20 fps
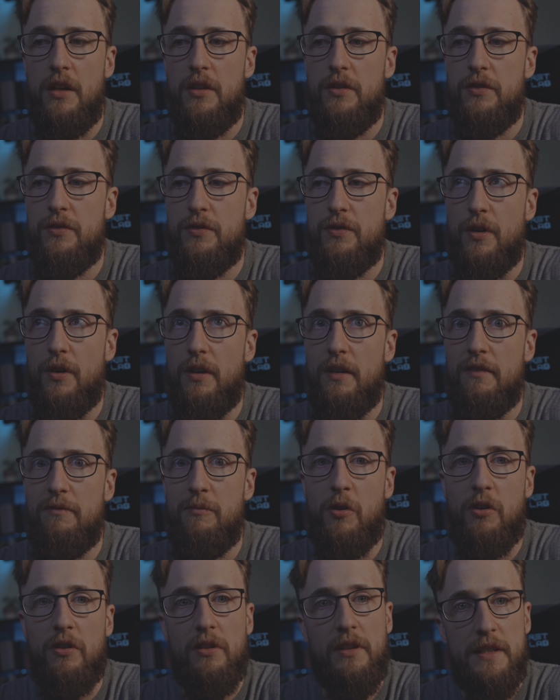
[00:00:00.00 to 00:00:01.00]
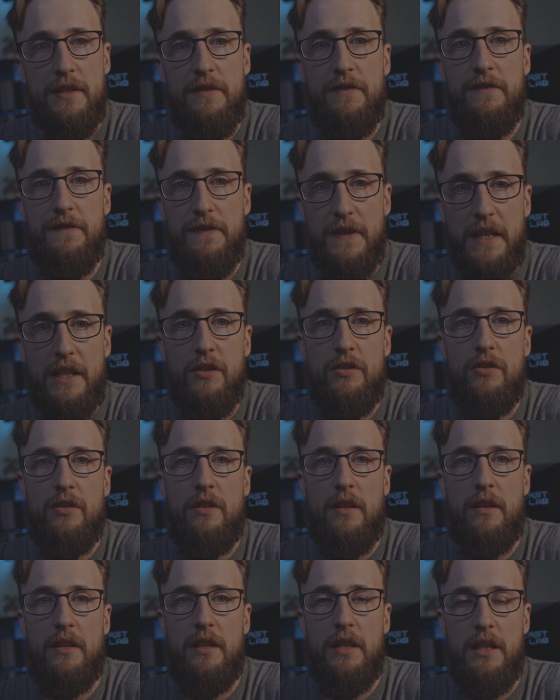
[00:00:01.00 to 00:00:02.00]
So I've more or less
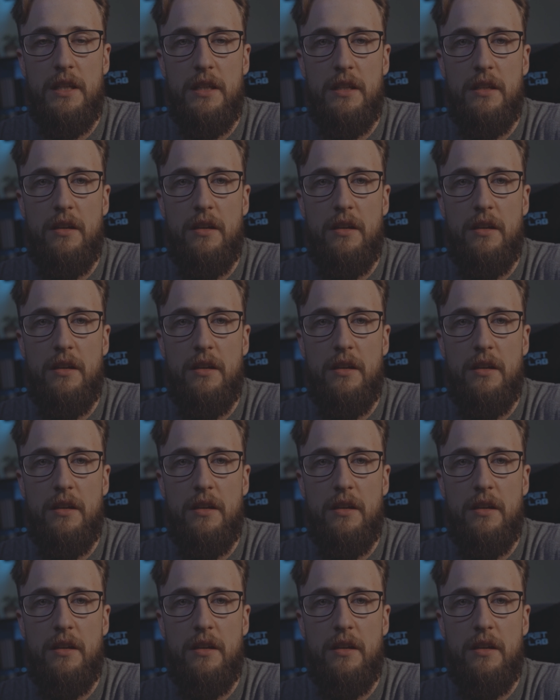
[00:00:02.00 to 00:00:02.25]
finished the